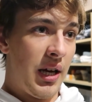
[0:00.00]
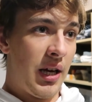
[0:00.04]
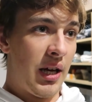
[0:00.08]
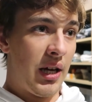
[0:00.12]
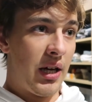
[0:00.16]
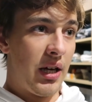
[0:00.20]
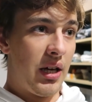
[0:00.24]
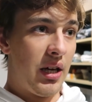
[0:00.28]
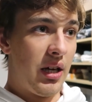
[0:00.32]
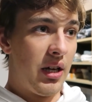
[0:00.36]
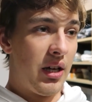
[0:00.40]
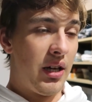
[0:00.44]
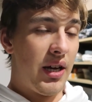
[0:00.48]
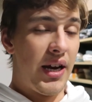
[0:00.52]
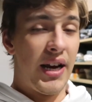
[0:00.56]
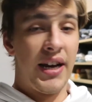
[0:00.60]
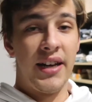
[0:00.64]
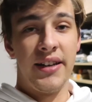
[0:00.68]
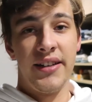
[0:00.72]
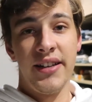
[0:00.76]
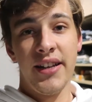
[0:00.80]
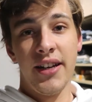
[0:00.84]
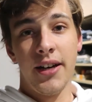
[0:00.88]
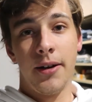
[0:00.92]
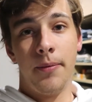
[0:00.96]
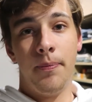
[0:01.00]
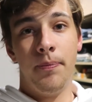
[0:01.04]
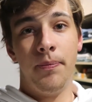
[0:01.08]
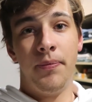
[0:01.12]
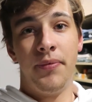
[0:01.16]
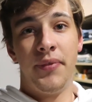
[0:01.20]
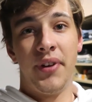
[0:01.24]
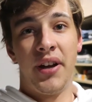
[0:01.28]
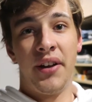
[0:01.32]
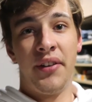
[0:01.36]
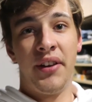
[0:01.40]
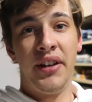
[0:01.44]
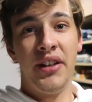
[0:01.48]
I
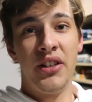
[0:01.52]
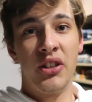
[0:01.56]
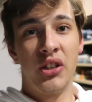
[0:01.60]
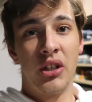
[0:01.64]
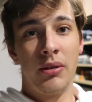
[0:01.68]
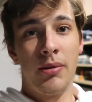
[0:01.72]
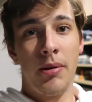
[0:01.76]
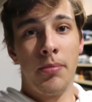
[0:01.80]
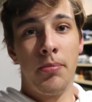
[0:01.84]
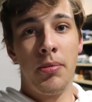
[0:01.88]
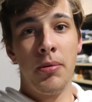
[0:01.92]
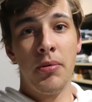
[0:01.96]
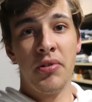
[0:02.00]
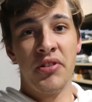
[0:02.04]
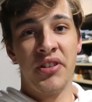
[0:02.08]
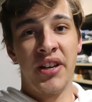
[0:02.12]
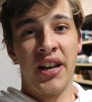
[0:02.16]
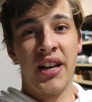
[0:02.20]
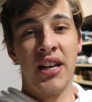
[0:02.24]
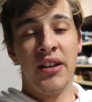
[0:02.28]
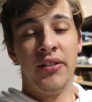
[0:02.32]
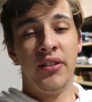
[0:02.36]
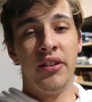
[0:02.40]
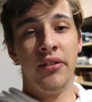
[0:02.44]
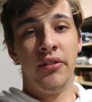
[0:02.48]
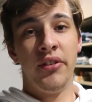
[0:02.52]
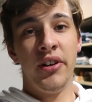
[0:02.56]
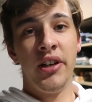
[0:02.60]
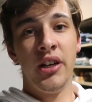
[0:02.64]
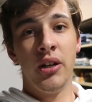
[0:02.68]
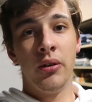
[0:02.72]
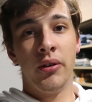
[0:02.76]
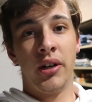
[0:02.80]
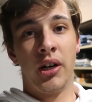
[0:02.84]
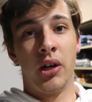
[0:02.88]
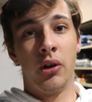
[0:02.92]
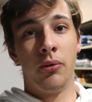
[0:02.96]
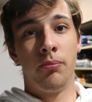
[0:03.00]
think it's gonna be pretty much the end of the
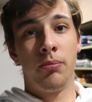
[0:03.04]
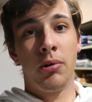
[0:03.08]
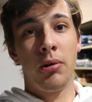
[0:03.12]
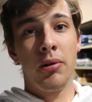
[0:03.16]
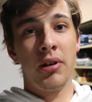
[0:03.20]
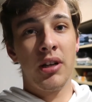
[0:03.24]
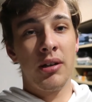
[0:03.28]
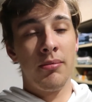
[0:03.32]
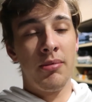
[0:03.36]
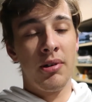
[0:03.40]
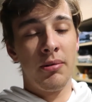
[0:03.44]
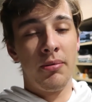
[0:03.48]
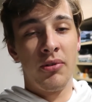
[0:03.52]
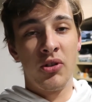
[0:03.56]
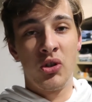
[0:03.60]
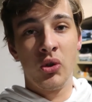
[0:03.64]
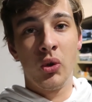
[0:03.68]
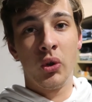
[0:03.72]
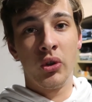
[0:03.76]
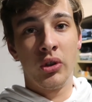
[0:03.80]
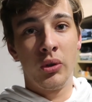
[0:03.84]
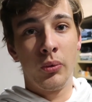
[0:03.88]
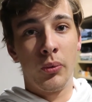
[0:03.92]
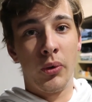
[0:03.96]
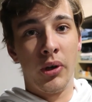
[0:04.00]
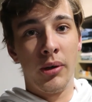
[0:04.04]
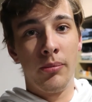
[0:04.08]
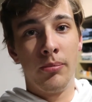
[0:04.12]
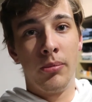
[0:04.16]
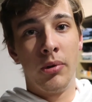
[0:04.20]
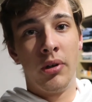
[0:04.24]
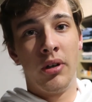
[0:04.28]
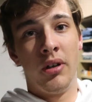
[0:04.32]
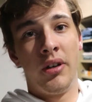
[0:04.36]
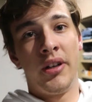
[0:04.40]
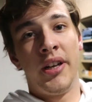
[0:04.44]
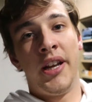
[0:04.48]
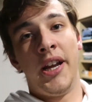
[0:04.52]
video now. Probably a bit of a shorter
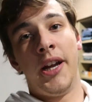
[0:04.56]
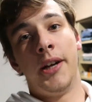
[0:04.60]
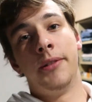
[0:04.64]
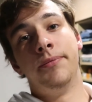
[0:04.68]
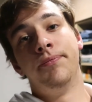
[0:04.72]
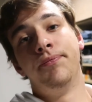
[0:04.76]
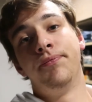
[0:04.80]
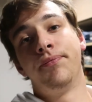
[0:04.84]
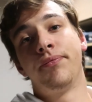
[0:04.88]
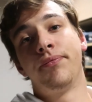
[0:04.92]
one, but yeah.